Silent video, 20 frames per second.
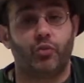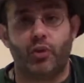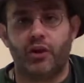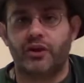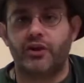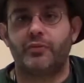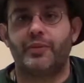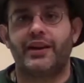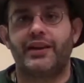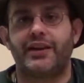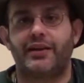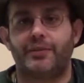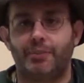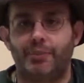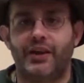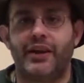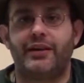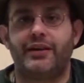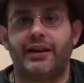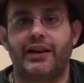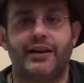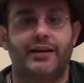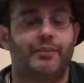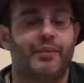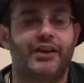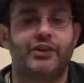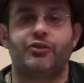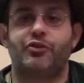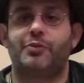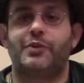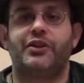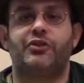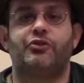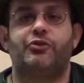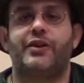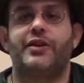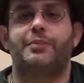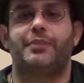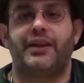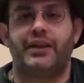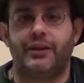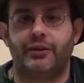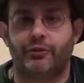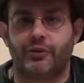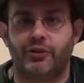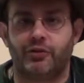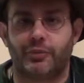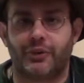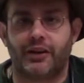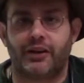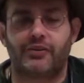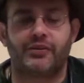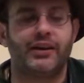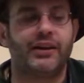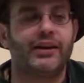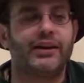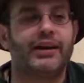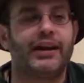One, you might get bit and it may just be a straight pain response.